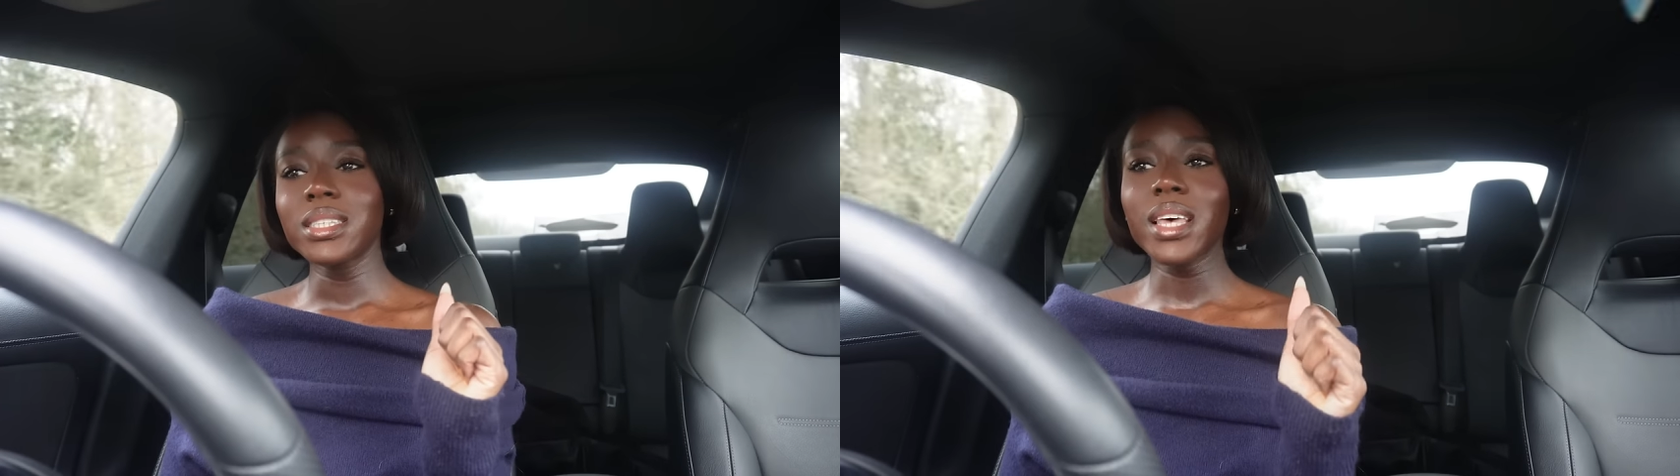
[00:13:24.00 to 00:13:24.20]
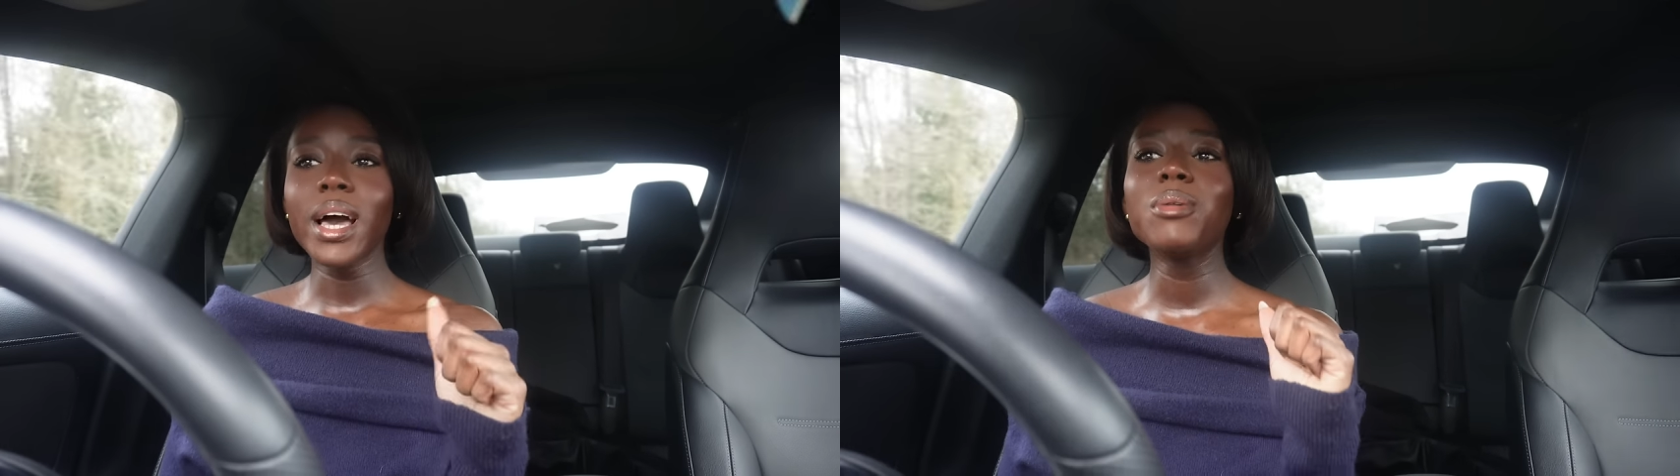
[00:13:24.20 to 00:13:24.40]

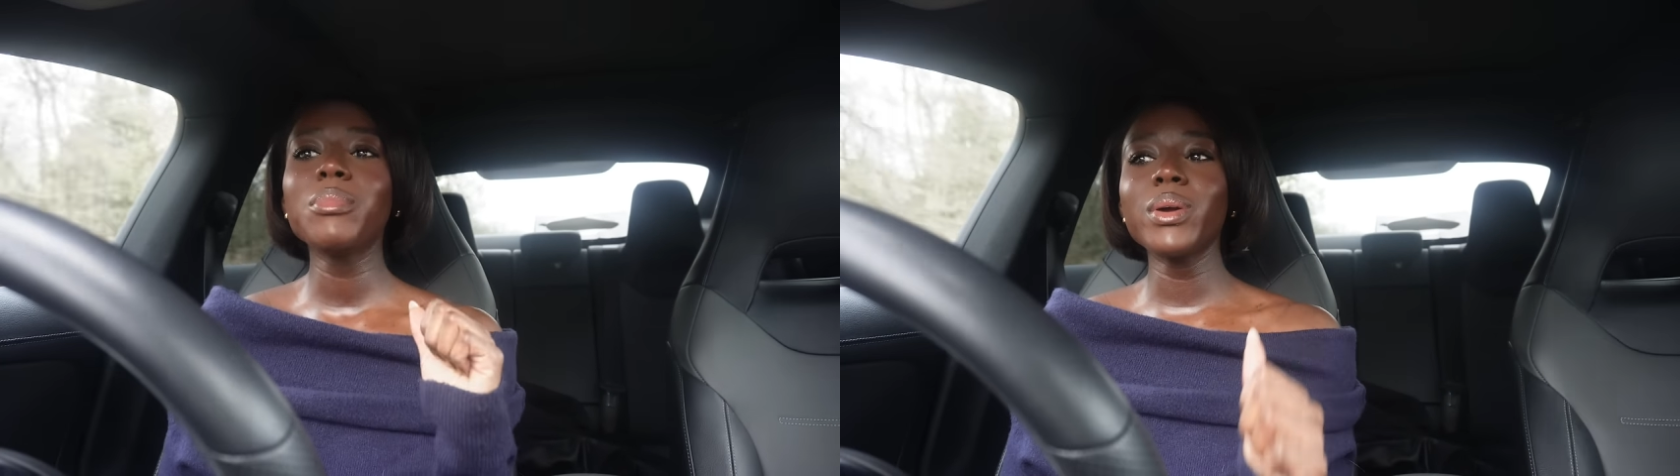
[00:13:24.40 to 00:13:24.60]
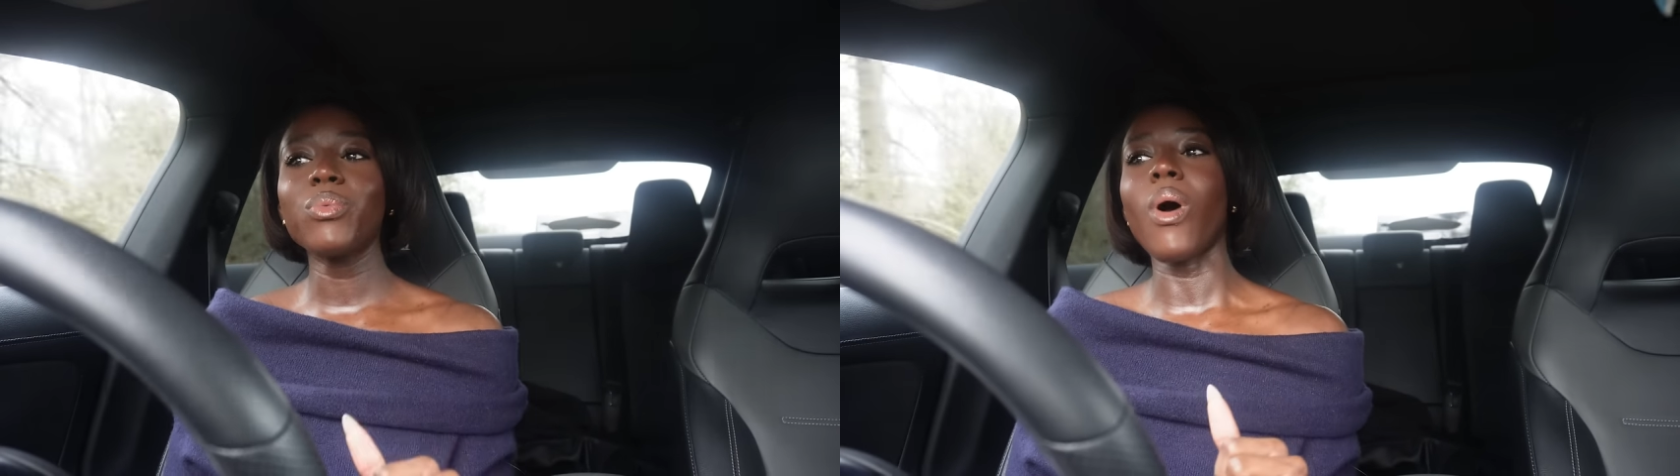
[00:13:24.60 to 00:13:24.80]
Tell
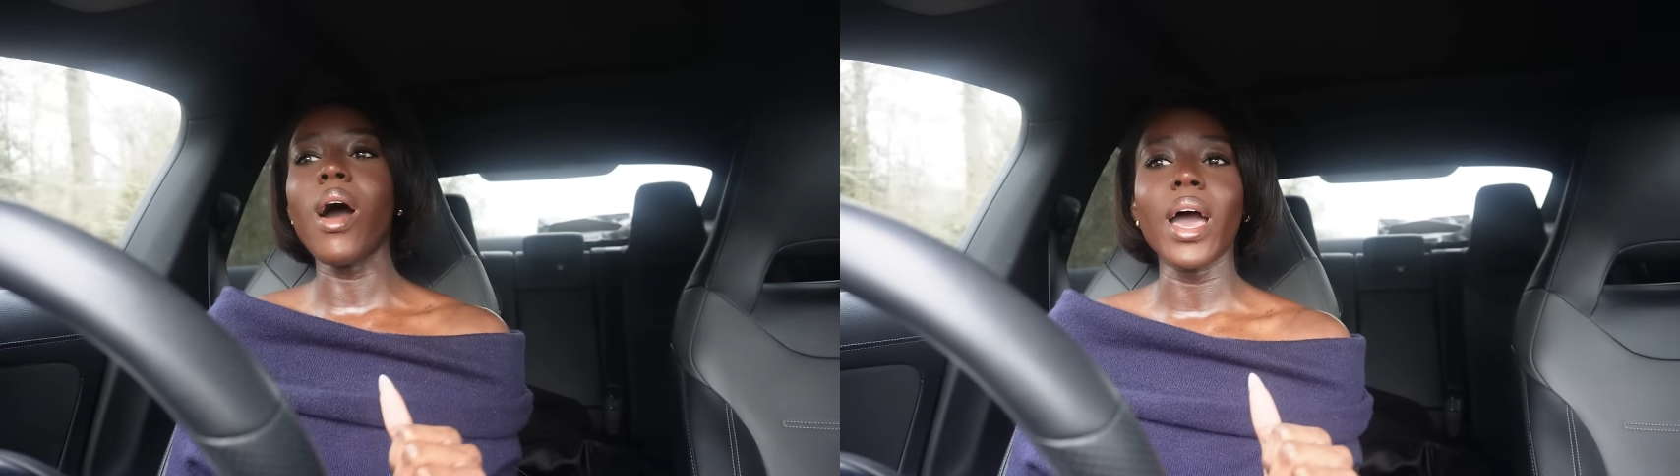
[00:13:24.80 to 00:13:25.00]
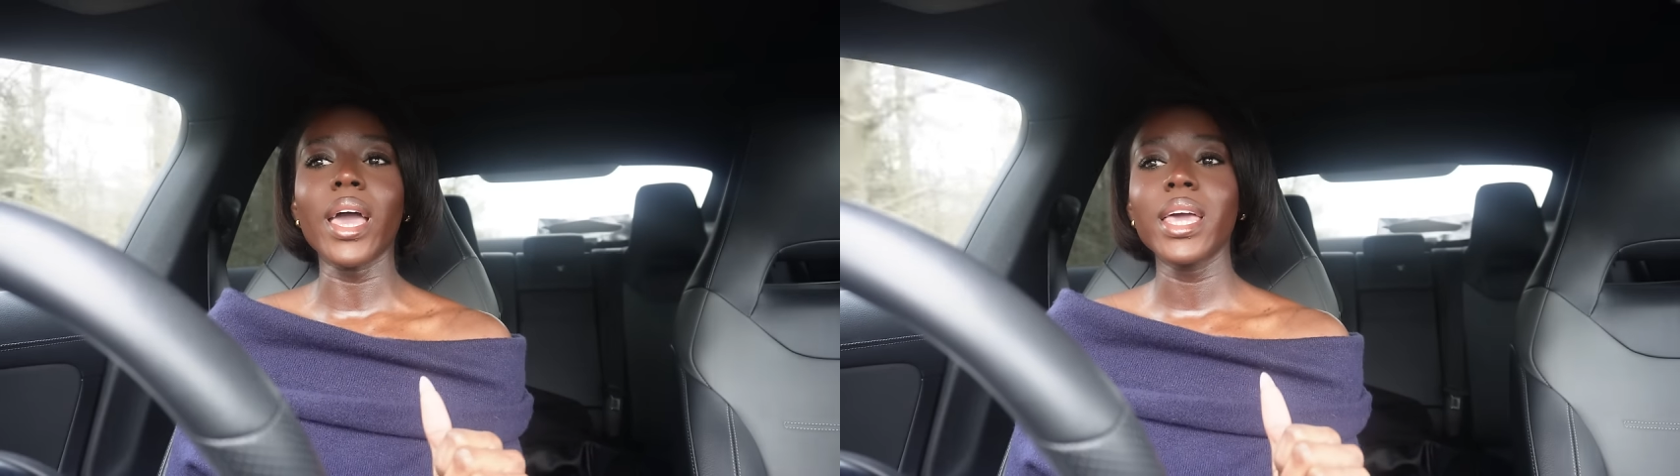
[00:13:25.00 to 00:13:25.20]
me
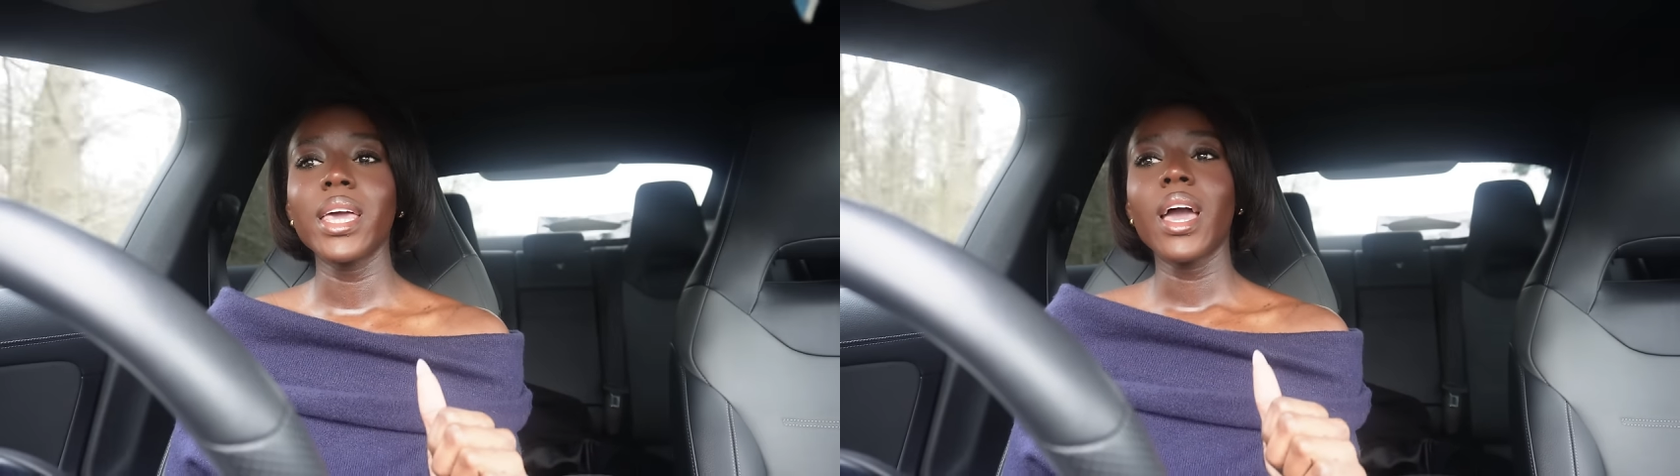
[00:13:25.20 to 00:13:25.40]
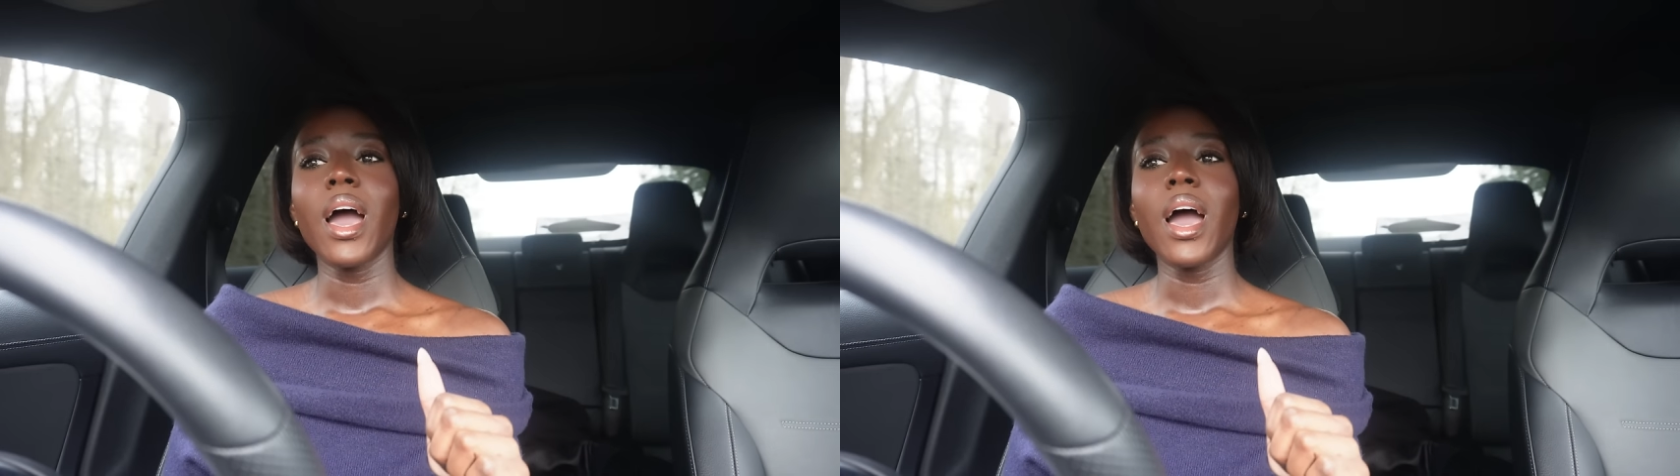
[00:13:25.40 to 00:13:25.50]
why